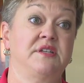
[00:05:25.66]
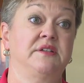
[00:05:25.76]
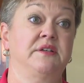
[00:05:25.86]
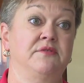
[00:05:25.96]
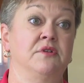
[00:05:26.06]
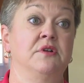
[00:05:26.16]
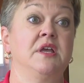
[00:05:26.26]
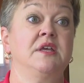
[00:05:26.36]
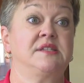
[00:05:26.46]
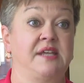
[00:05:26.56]
deliver
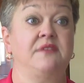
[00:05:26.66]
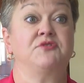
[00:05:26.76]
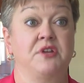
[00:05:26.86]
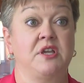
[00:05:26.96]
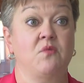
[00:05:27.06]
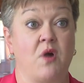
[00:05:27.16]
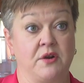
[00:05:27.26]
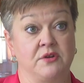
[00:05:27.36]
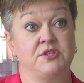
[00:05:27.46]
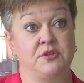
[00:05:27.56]
safe drinking
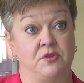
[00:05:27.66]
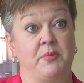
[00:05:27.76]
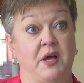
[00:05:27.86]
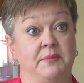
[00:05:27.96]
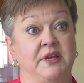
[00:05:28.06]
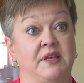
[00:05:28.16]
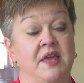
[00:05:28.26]
water to the public.